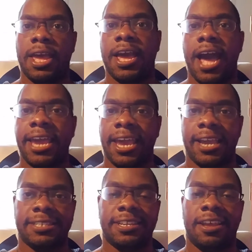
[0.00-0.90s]
Hi
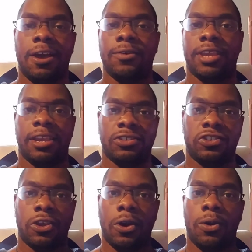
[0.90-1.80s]
guys, okay,
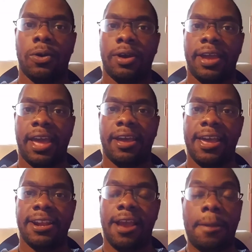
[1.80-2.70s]
so
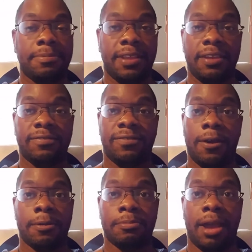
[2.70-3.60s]
an update
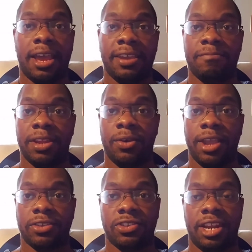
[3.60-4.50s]
from my video
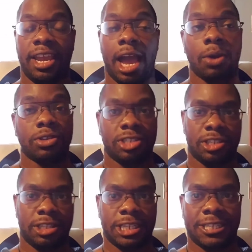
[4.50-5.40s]
yesterday. I
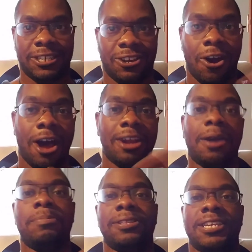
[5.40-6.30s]
was caught
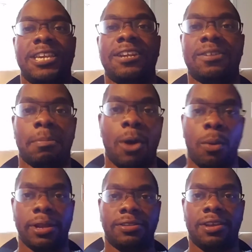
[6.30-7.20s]
up in the heat of the
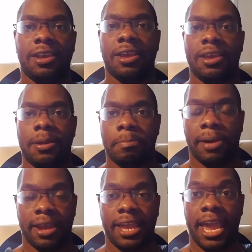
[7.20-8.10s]
moment.
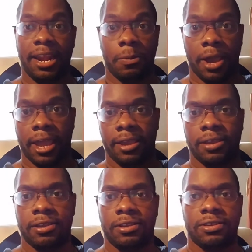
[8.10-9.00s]
But anyway,
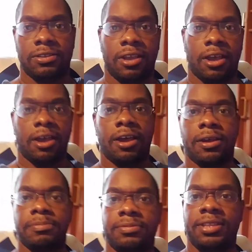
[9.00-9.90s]

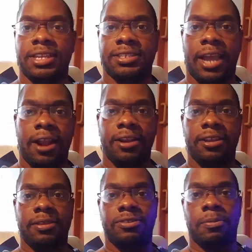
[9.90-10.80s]
um, the
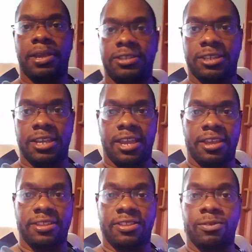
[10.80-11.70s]
entirety, so basically
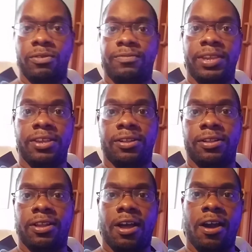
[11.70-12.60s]
the
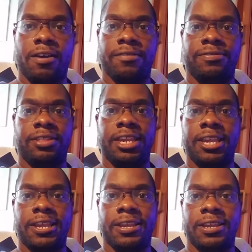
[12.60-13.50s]
reveal of the,